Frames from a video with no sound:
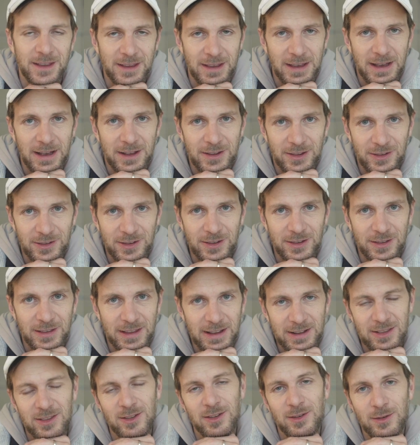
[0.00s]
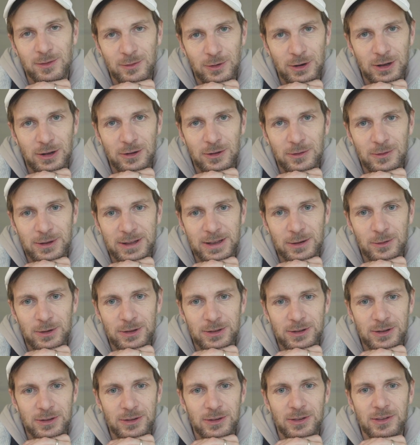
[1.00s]
yes, that's all what I
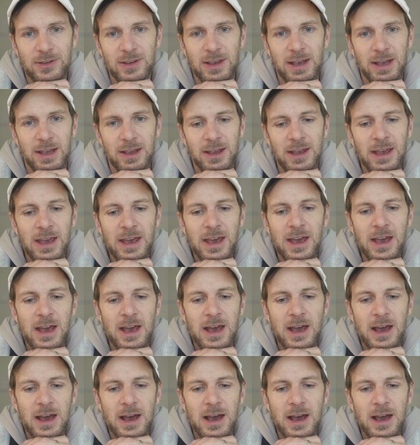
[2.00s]
wanted to say.